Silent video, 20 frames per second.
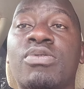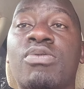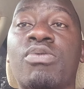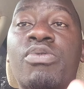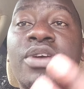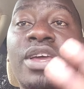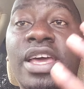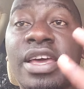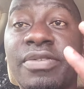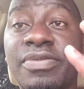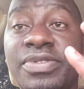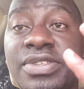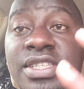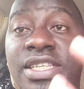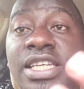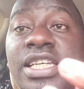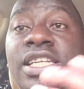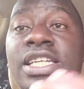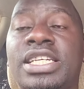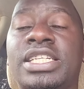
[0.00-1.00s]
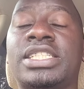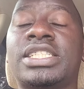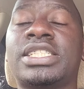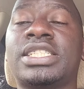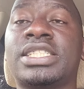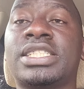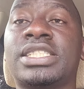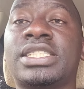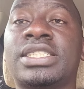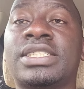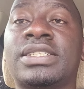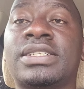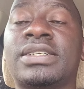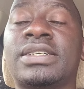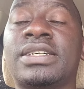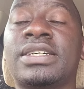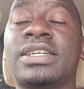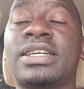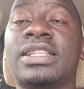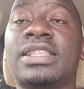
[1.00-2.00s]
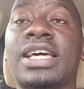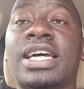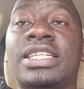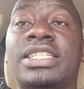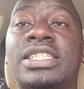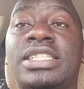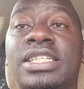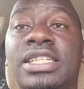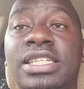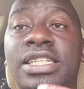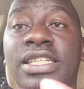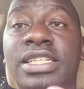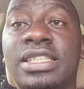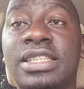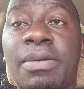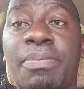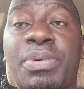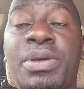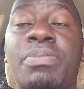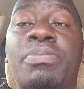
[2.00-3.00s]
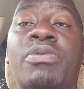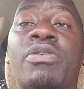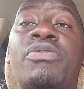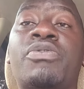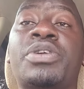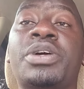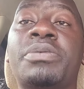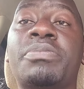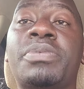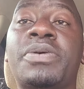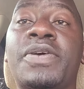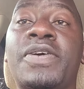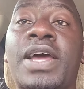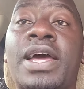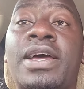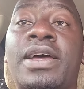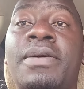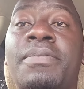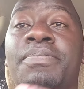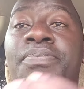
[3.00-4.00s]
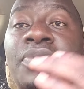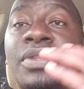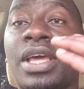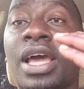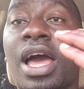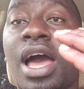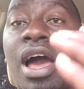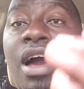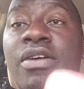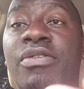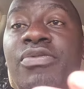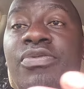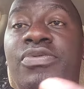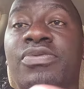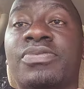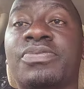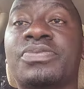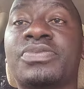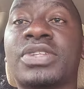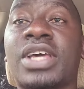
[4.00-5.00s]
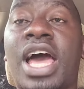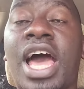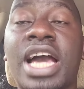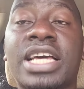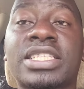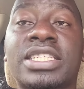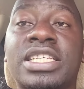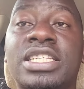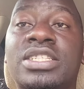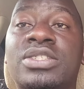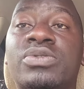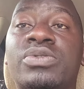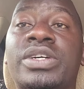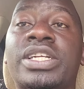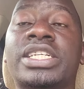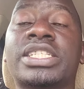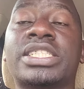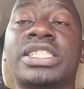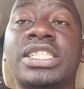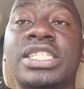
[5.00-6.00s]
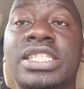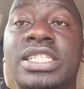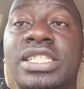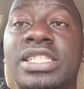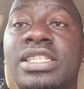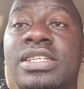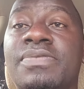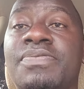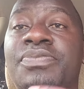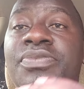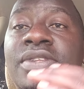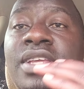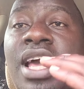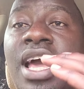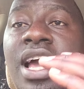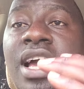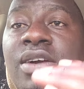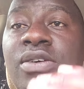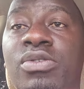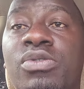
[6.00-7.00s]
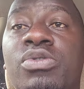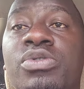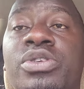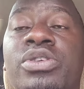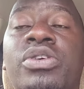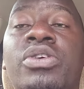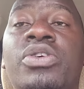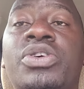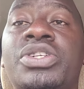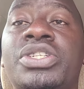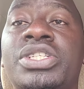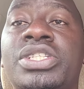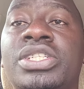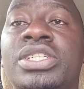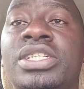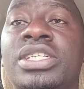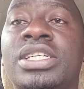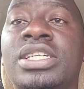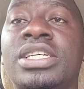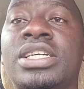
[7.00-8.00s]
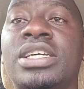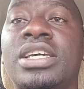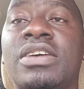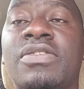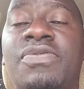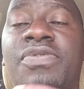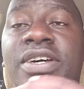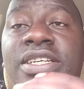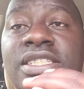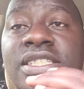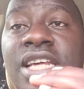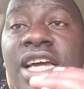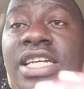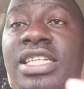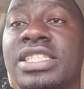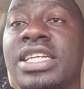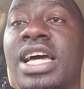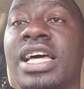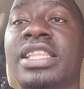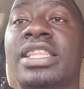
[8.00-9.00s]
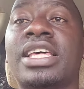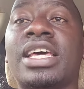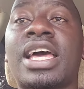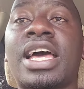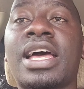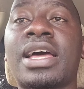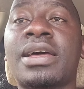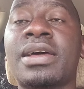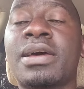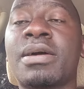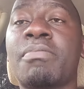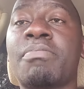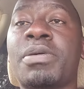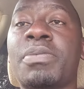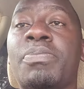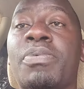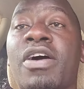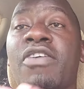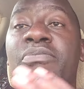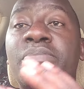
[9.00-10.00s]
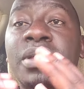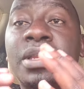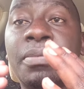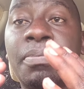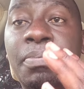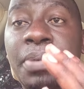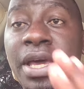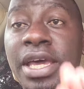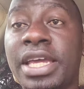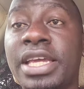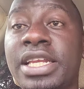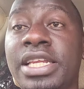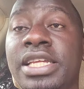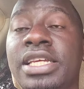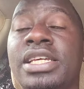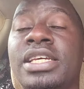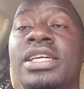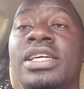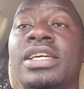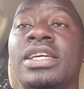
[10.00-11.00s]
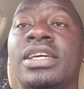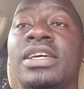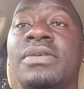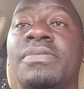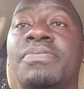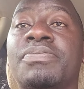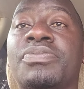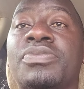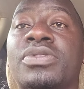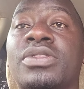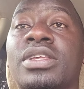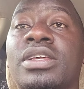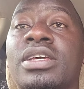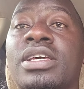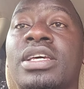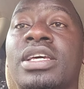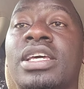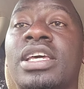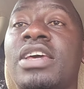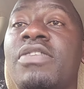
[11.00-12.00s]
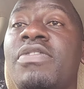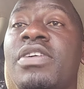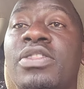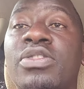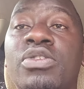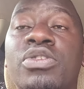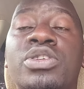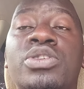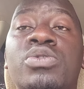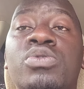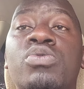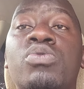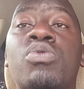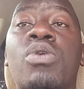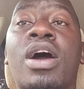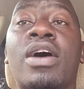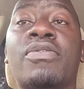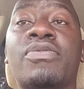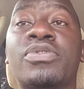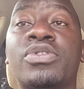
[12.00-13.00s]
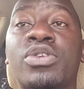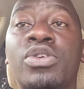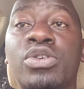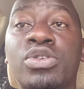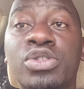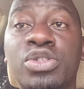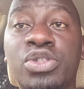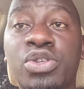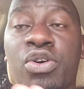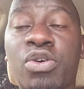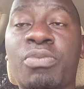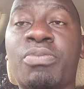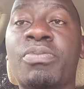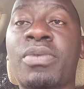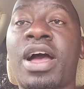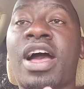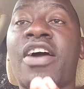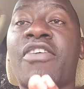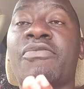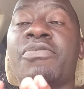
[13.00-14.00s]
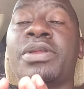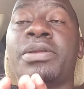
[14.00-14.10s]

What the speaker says: we have seen it, that the people of Libya have access to electricity, good load, infrastructure there, people have been paid. Even those who have no job have